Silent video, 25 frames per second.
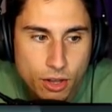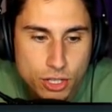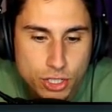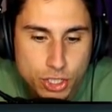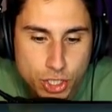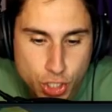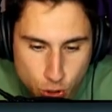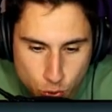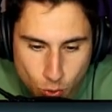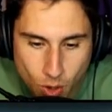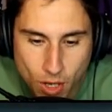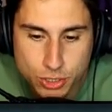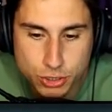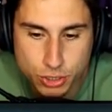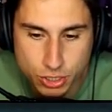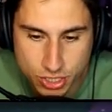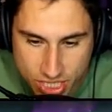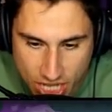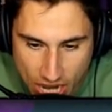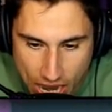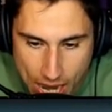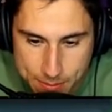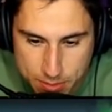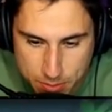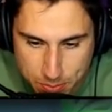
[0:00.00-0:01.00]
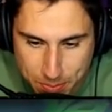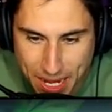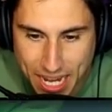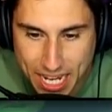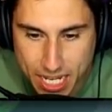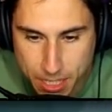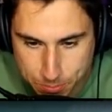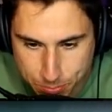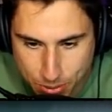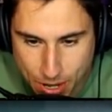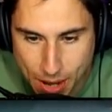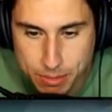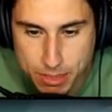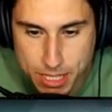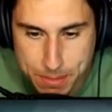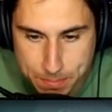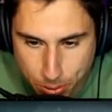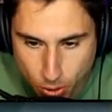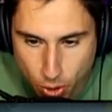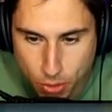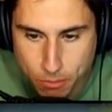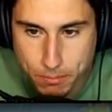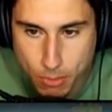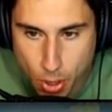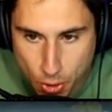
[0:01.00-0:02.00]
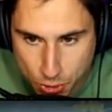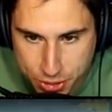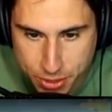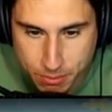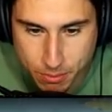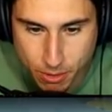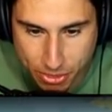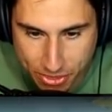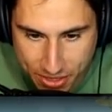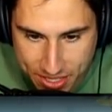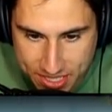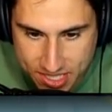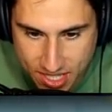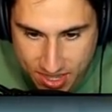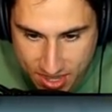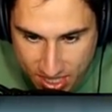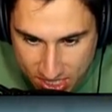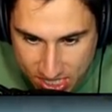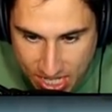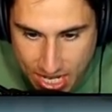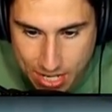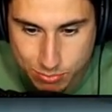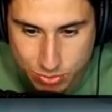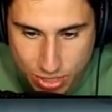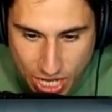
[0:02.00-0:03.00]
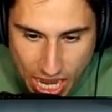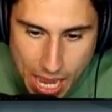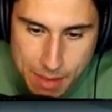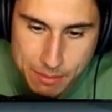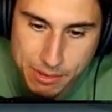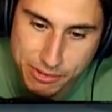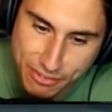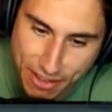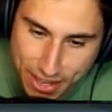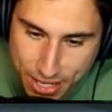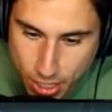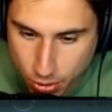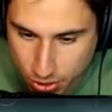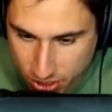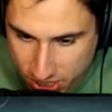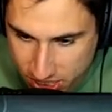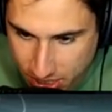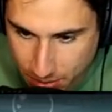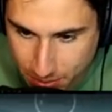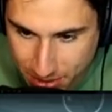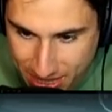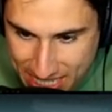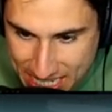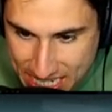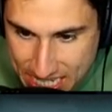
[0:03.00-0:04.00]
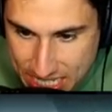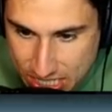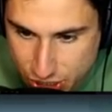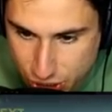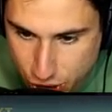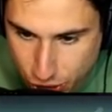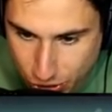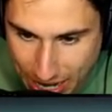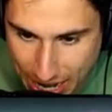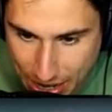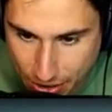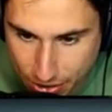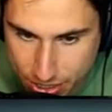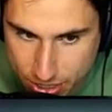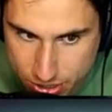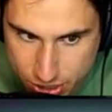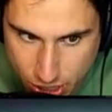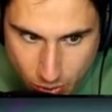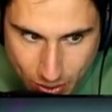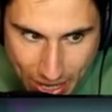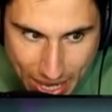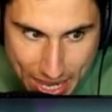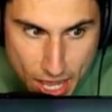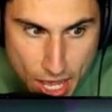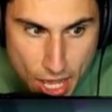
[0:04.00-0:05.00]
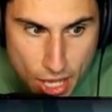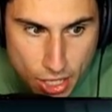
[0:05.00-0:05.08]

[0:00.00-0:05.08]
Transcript: 200 times, but I could probably pull multiple things at the same time if I go to some of the easier areas. Okay,